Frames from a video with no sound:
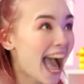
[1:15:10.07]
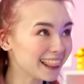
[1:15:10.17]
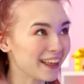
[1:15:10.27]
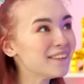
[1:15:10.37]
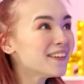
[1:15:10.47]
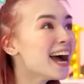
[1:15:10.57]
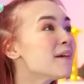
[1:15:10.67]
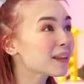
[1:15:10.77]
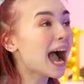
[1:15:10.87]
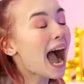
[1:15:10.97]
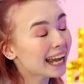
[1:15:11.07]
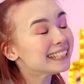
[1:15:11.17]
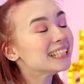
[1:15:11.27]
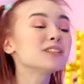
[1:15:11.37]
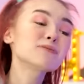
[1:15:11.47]
I'd like some bubbles, please?
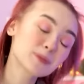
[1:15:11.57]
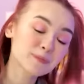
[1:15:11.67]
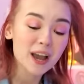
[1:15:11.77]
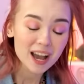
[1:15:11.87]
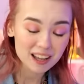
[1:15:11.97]
Huh?